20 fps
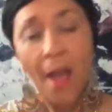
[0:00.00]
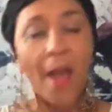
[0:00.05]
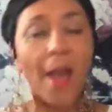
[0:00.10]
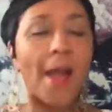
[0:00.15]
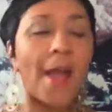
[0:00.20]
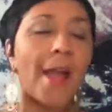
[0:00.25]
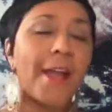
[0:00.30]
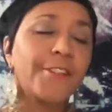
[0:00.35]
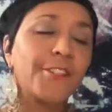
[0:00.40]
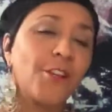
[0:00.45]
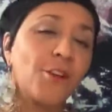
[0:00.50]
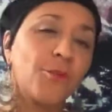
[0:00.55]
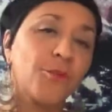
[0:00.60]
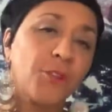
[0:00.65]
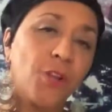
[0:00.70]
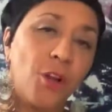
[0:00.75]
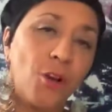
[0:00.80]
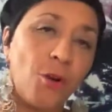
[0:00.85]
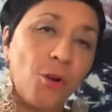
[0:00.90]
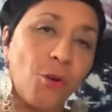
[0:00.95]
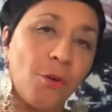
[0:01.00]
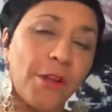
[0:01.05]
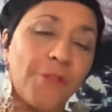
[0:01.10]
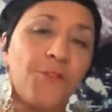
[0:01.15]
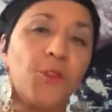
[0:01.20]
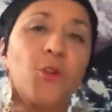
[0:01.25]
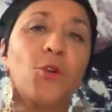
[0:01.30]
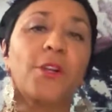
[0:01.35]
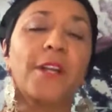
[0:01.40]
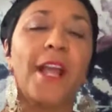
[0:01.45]
I don't know if
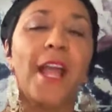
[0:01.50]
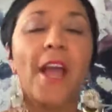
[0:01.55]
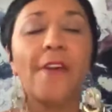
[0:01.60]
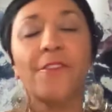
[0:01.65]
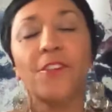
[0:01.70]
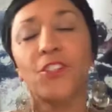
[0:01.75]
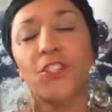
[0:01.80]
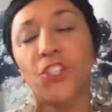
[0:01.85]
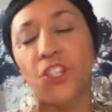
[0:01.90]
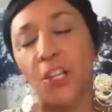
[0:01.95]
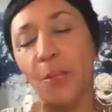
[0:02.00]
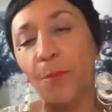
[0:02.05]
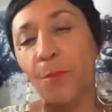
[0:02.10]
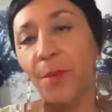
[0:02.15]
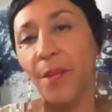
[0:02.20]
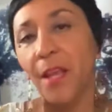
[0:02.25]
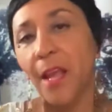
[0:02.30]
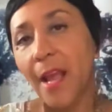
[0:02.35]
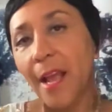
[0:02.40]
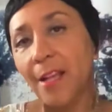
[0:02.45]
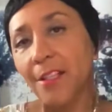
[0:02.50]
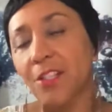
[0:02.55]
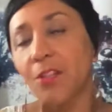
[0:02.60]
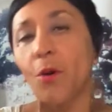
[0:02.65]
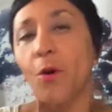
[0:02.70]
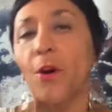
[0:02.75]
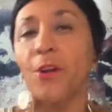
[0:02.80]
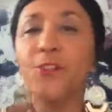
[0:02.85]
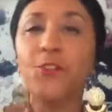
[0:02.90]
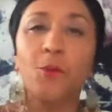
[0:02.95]
you're going to have a GPS
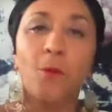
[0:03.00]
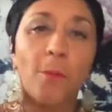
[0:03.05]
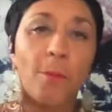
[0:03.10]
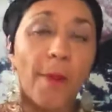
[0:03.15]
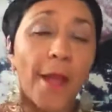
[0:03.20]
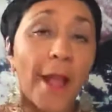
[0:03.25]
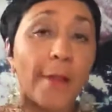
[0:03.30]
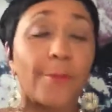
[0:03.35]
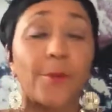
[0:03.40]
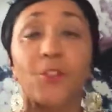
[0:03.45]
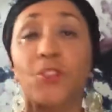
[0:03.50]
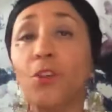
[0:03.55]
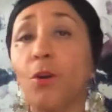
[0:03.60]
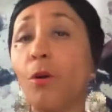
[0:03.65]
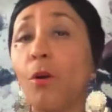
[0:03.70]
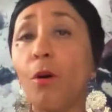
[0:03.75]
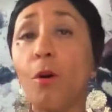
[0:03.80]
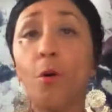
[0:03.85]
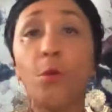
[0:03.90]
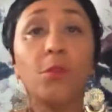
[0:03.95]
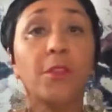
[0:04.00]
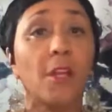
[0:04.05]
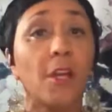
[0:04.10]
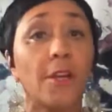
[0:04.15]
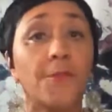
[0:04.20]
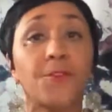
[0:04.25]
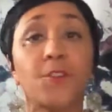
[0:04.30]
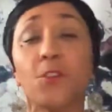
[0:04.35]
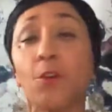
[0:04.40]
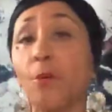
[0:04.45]
on your back, but your old
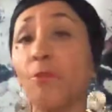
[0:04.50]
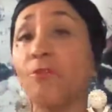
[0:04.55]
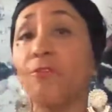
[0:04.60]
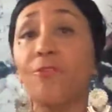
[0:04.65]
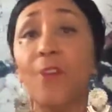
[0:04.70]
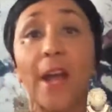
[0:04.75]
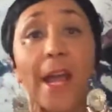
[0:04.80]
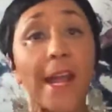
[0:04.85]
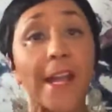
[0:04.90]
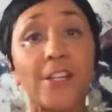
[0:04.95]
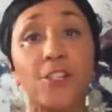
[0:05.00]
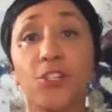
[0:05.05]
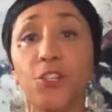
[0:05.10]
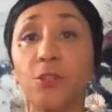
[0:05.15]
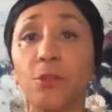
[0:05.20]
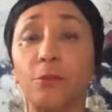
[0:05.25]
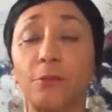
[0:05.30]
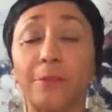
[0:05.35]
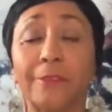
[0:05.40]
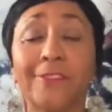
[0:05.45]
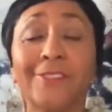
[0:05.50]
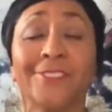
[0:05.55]
loves are going to find you.